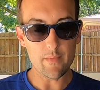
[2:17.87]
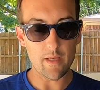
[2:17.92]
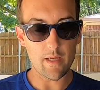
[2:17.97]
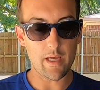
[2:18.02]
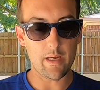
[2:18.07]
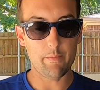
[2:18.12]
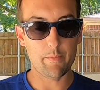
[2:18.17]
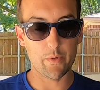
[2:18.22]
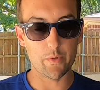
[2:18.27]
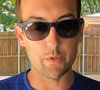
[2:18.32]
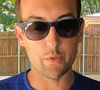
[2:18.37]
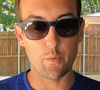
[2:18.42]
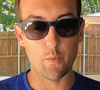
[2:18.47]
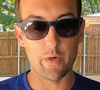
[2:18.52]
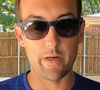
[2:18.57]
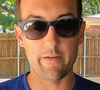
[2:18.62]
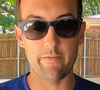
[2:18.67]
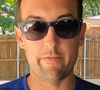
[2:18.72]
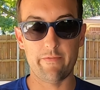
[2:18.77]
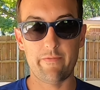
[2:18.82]
April
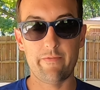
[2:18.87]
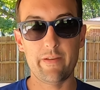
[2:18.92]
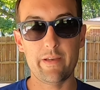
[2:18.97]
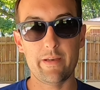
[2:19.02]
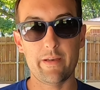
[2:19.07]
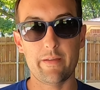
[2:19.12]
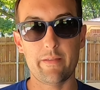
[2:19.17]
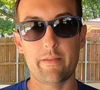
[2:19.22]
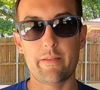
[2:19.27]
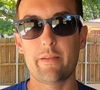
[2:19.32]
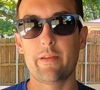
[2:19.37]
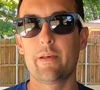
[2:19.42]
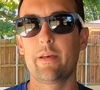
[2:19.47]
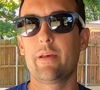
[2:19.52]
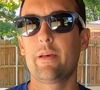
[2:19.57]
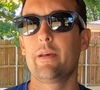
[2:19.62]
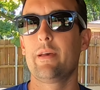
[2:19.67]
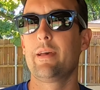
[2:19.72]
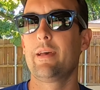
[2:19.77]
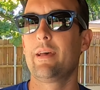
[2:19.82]
25th,
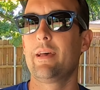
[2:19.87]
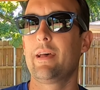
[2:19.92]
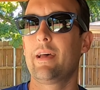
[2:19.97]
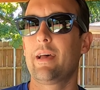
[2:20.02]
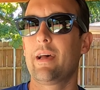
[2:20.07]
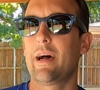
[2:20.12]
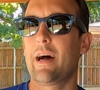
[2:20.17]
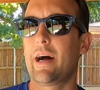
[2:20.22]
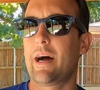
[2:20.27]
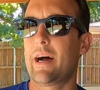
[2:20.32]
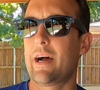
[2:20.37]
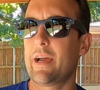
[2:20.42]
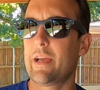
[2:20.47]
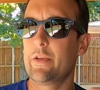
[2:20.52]
I